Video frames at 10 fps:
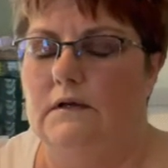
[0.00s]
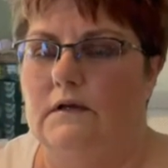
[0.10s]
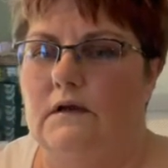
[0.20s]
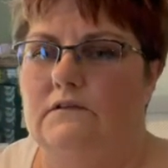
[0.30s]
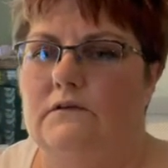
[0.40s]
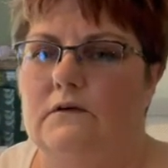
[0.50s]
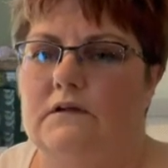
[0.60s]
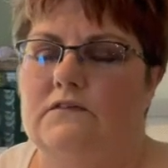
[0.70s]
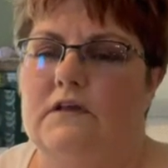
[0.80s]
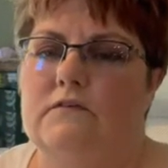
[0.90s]
And so it
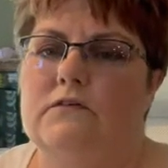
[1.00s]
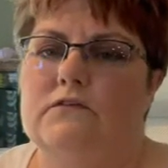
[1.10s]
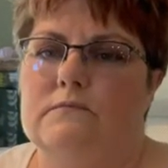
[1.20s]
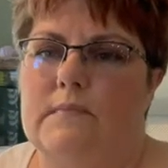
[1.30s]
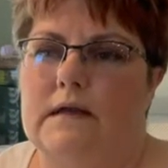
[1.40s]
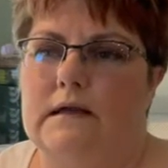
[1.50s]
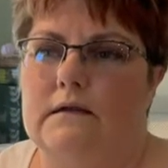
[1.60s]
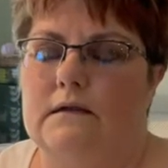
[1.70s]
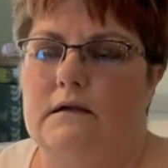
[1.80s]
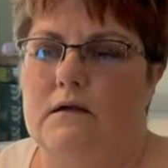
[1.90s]
can save you some
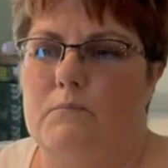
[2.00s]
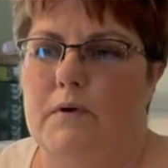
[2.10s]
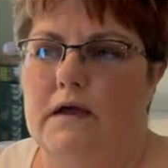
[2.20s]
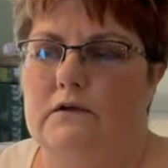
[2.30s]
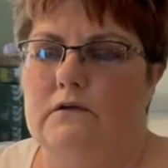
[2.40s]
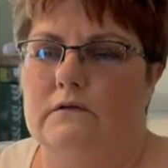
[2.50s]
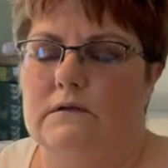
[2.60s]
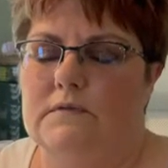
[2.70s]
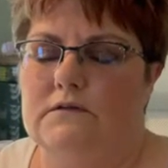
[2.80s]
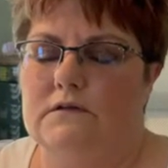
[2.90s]
money, but you're
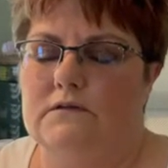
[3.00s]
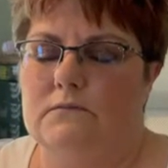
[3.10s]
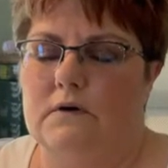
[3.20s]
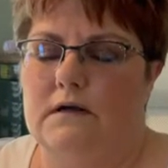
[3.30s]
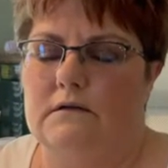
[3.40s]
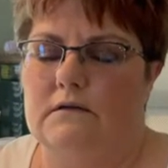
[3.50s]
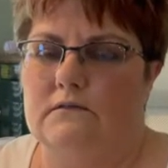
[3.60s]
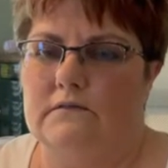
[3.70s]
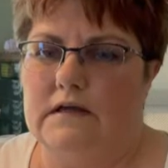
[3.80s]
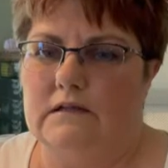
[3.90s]
limited to what is
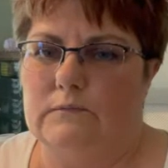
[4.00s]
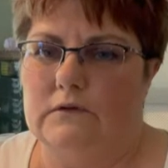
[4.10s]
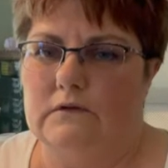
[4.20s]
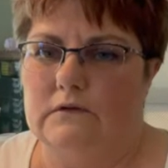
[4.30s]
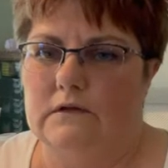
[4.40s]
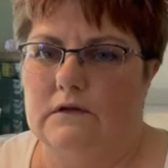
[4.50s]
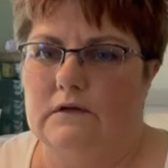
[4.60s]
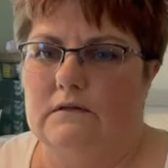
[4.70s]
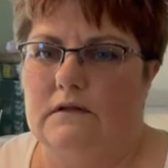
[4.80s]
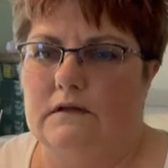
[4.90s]
available.
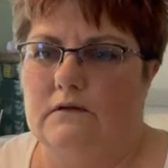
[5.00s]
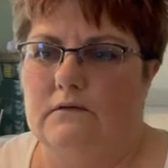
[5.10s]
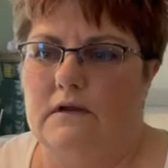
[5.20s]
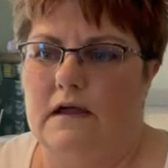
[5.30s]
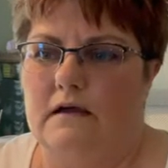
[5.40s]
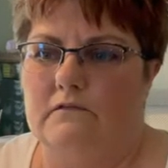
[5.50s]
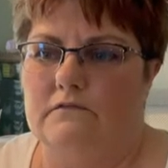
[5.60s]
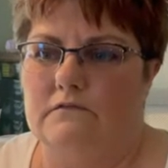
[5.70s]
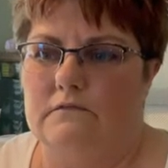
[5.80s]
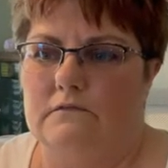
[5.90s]
They don't have,
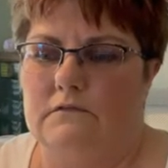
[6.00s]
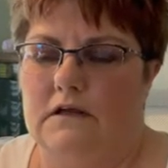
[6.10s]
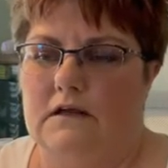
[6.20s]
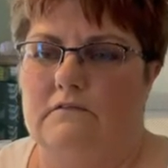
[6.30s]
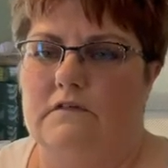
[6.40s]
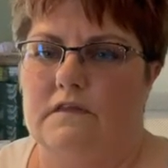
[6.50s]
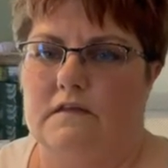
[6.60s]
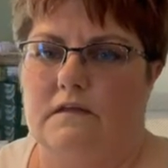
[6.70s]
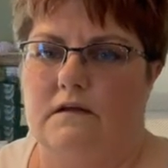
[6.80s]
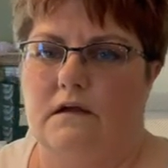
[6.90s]
not
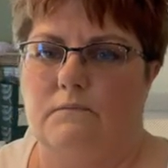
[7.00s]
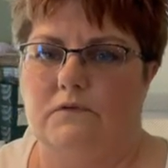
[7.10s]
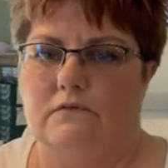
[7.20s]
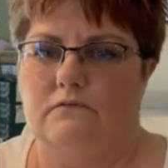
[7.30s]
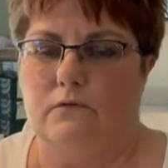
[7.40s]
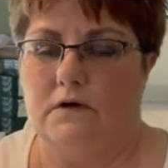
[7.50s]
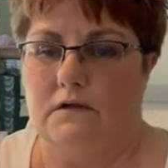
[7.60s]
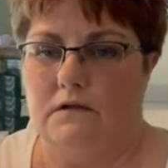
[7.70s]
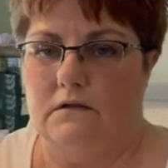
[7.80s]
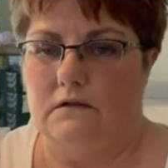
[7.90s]
everything that comes in
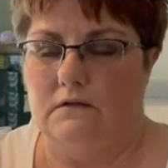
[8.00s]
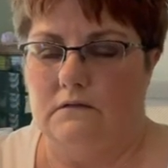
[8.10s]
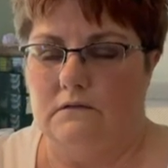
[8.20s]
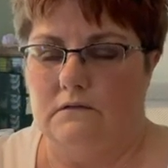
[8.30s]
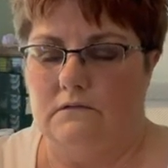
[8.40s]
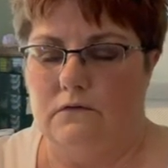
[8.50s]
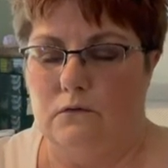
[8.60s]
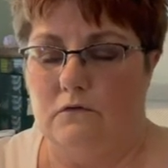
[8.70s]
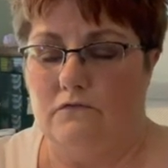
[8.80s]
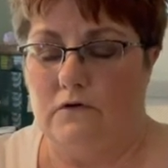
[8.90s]

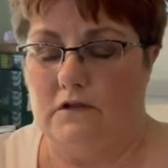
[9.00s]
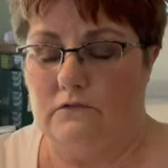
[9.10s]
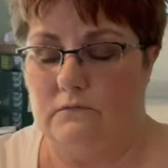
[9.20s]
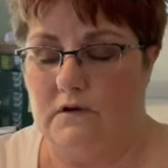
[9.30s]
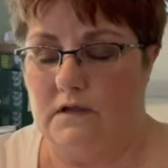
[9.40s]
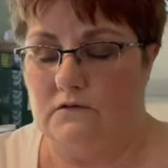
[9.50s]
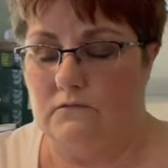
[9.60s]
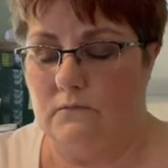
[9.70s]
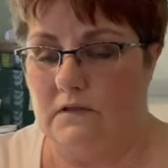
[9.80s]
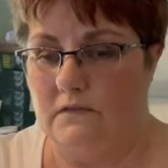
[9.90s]
42 or 43
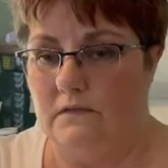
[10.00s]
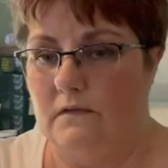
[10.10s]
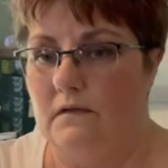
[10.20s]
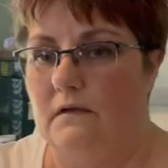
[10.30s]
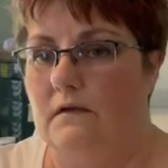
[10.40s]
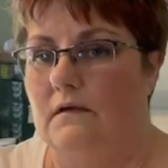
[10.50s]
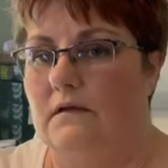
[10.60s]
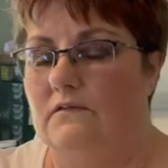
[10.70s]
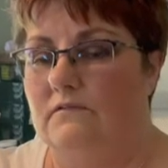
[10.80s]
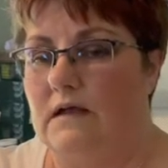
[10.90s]
inch width
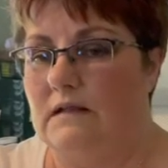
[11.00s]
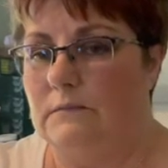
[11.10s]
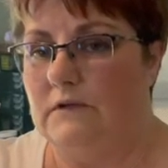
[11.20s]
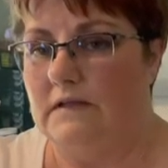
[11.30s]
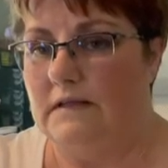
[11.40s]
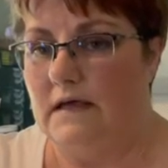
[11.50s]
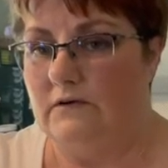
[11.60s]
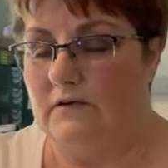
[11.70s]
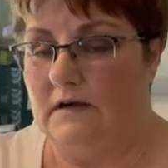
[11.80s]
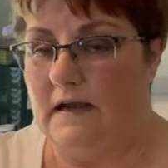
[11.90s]
is available in the
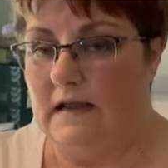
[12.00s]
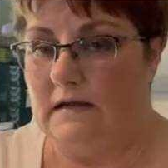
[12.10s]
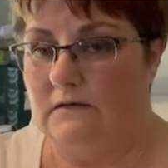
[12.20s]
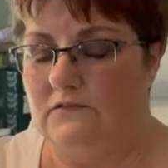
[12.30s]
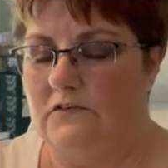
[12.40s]
108.